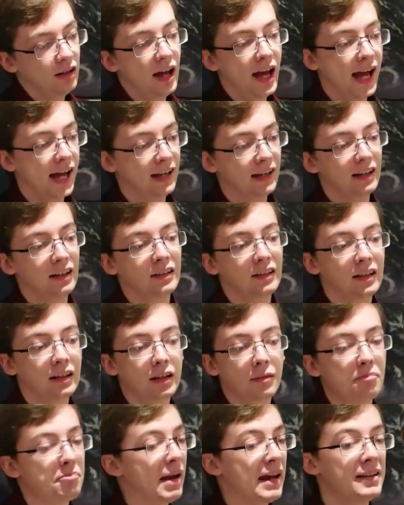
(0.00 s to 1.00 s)
and it's in
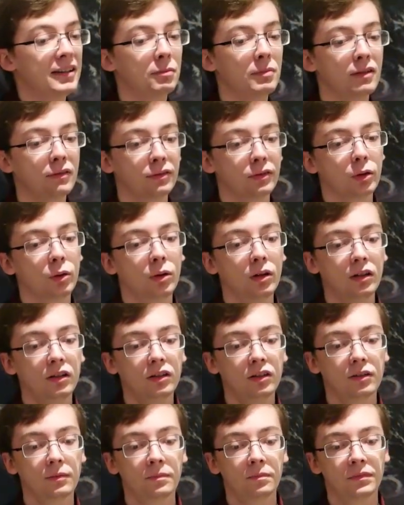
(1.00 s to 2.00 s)
the basement
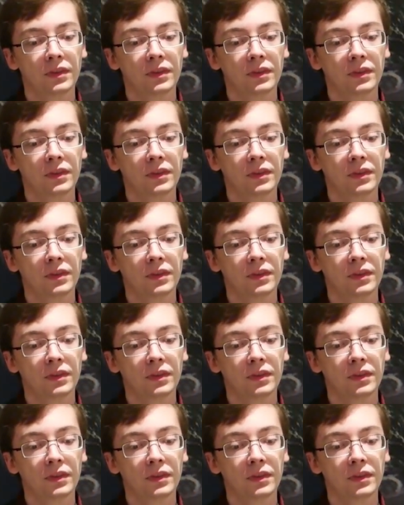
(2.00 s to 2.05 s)
floors.